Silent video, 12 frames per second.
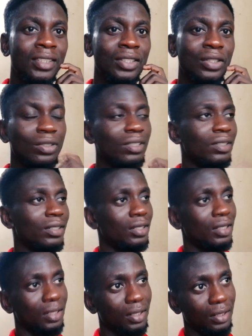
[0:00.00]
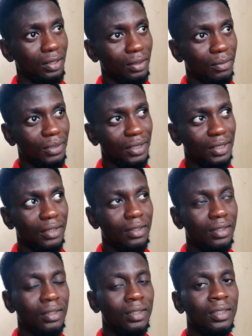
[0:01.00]
nothing is certain in the market,
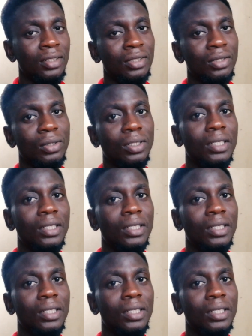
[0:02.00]
so